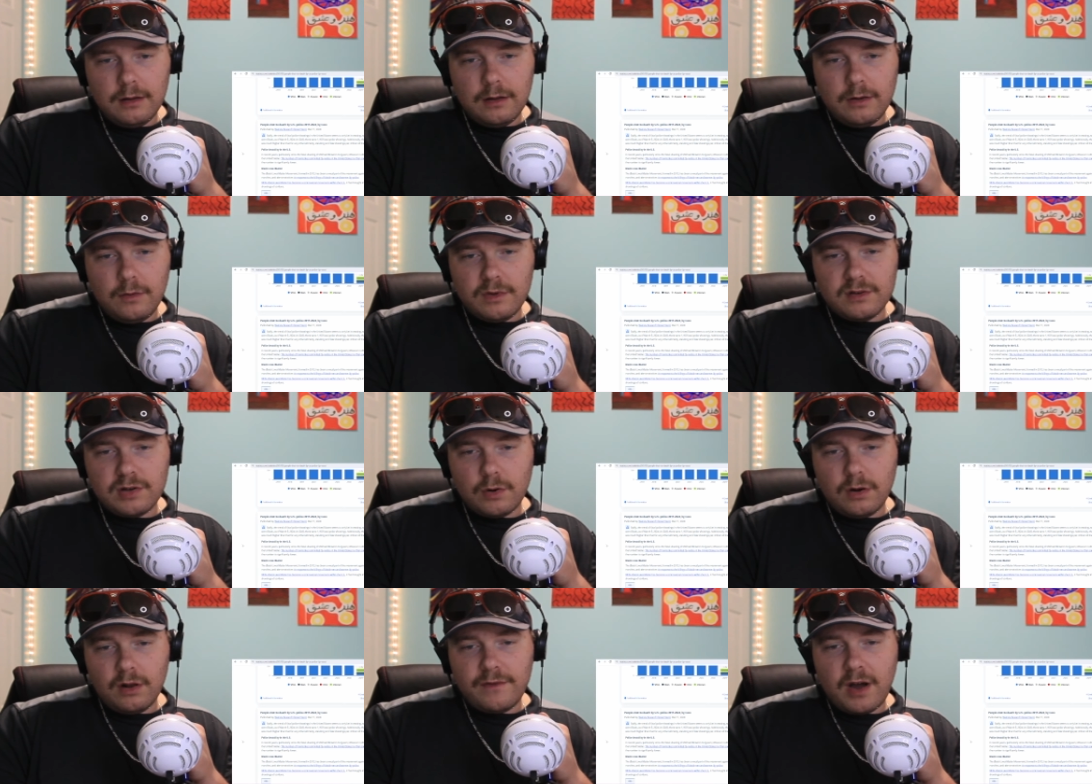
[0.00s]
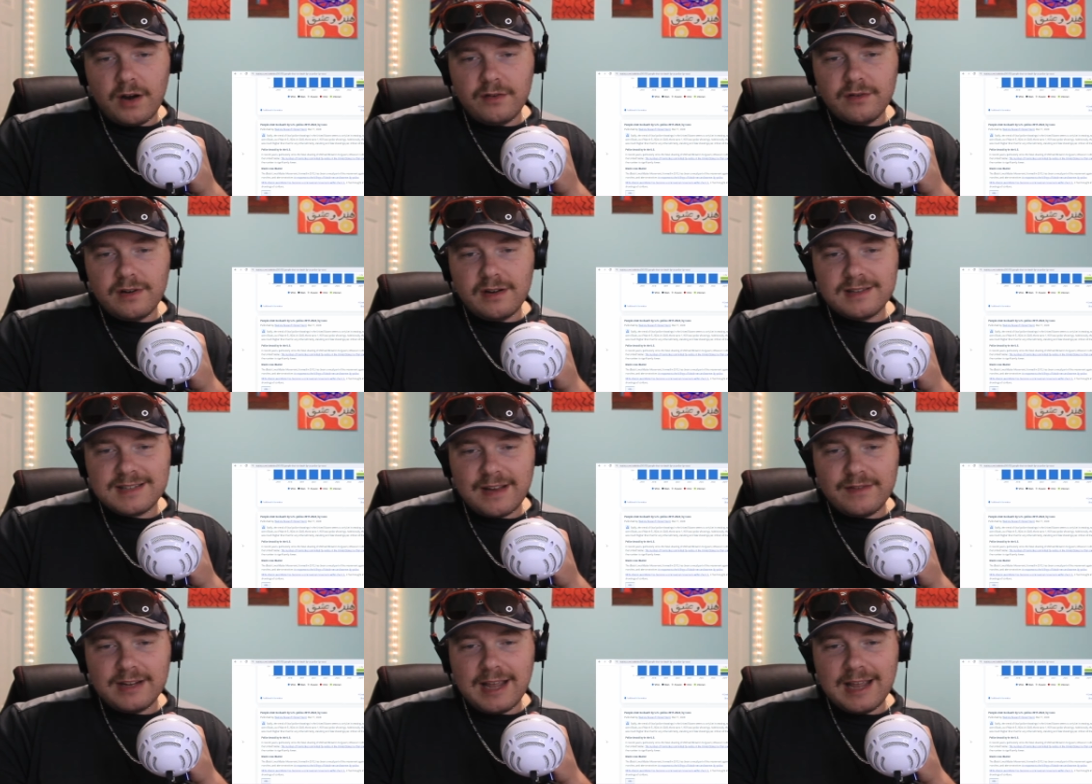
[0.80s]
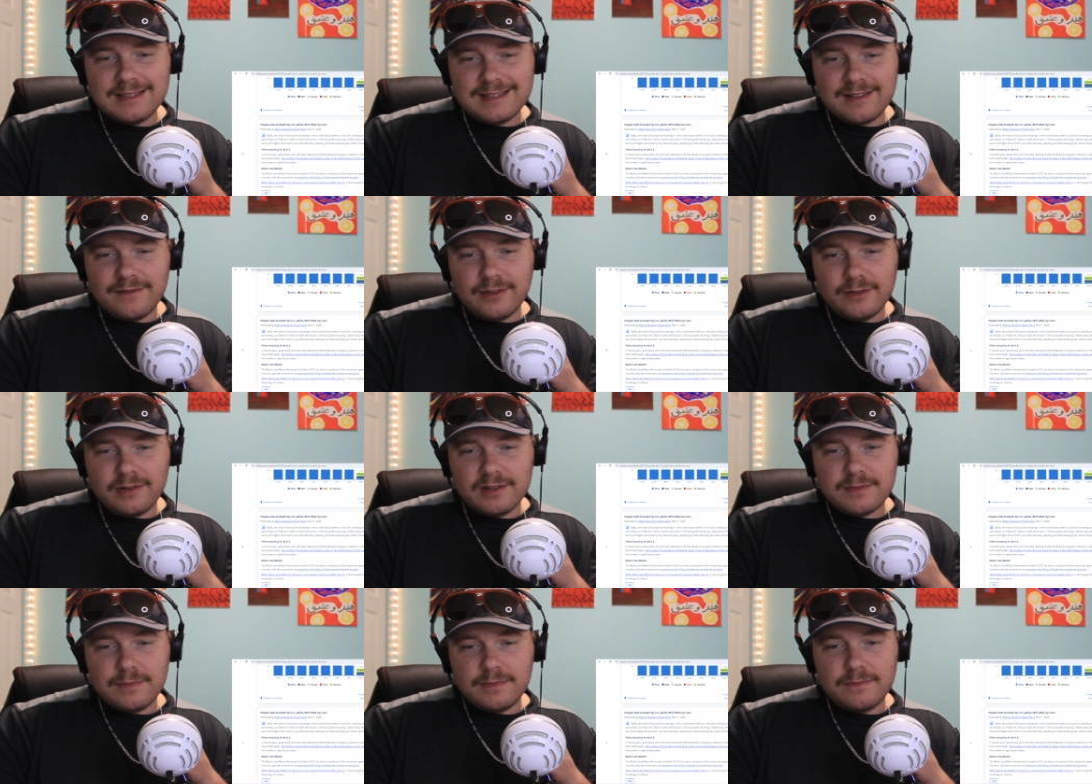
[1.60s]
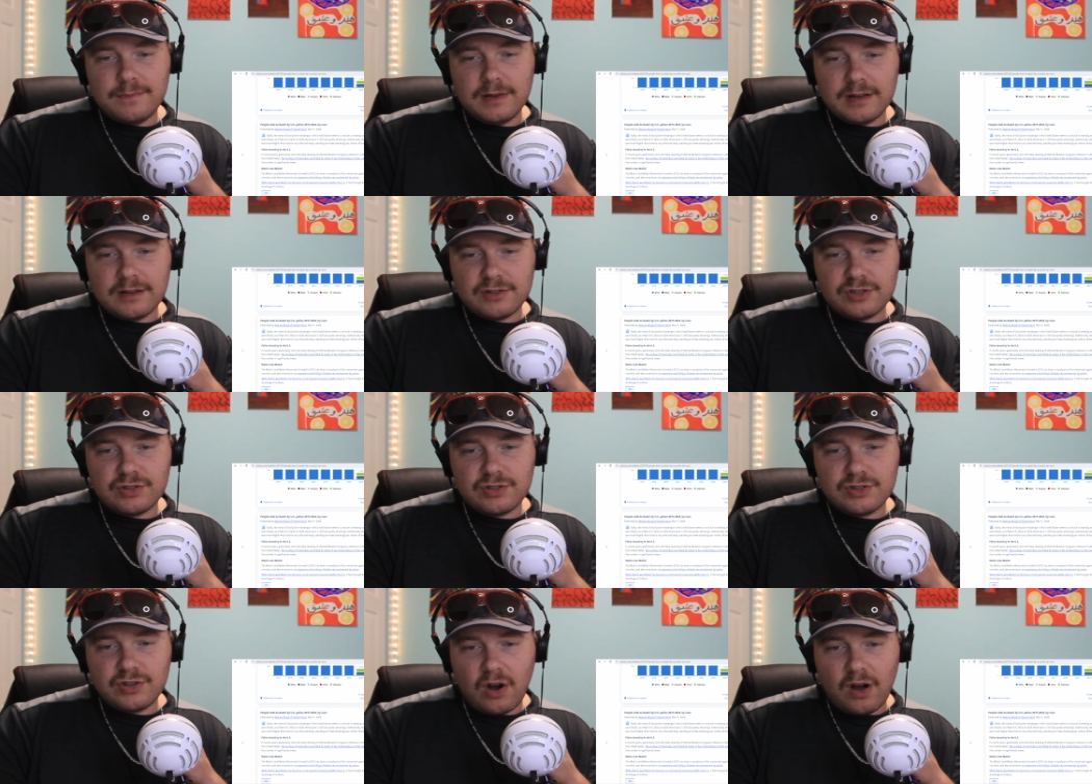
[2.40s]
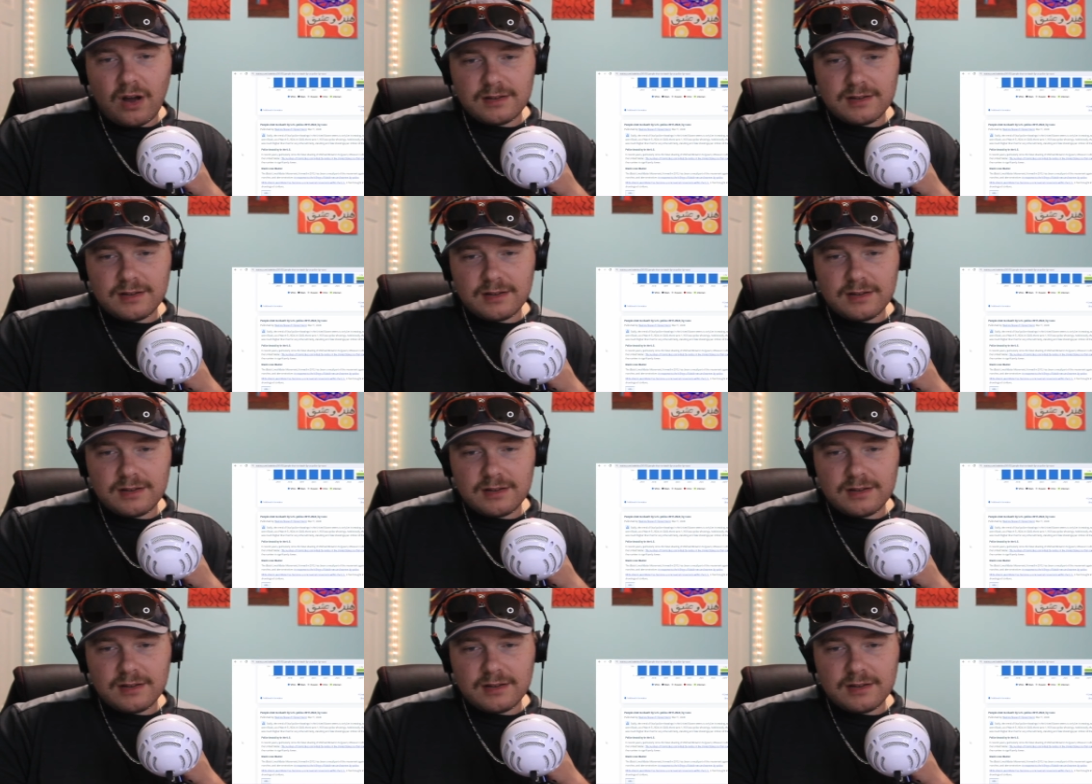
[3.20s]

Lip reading: with a total of 178 civilians being shot